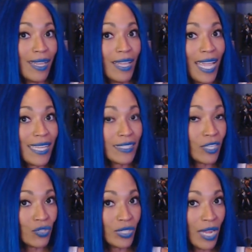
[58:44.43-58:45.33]

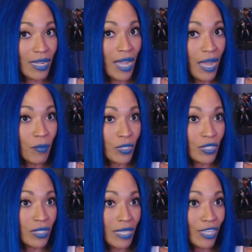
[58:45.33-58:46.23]
Ancestry.com, which
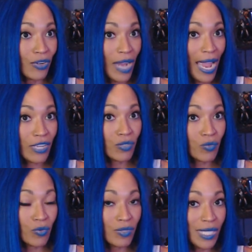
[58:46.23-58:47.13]
is like your
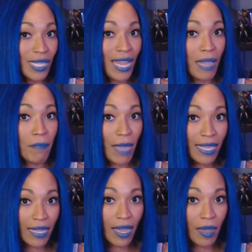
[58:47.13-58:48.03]
actual DNA
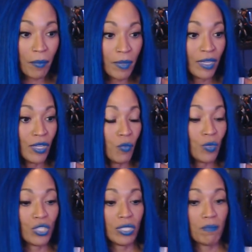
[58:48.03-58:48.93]
makeup,
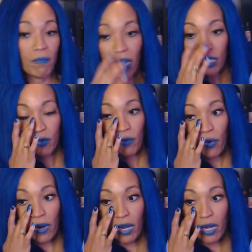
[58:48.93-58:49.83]
which is much
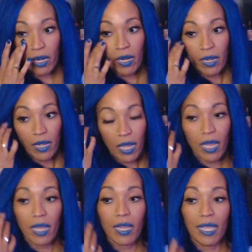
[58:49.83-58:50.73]
more
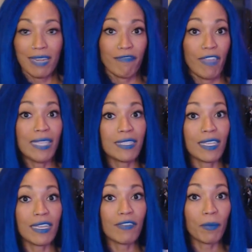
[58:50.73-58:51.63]

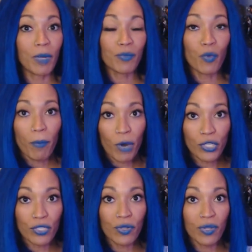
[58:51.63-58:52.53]
invasive and much more
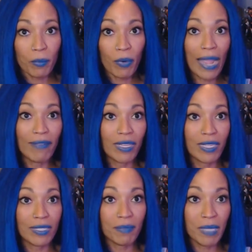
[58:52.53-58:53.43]
personal and
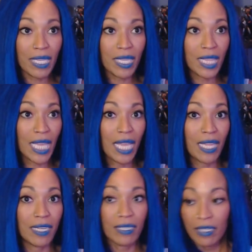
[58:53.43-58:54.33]
private to me
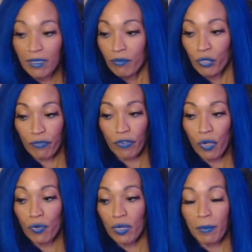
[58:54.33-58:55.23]
than your
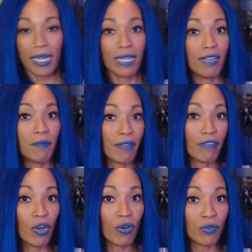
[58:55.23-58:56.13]
phone. I mean, I love my
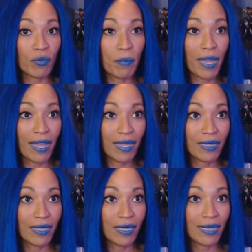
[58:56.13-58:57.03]
phone, but
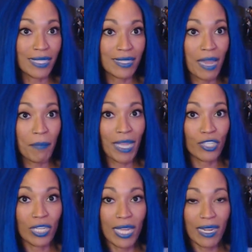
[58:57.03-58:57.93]
that's not my
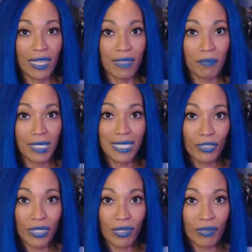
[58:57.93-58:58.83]
genetic
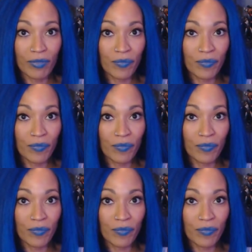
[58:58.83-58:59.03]
material.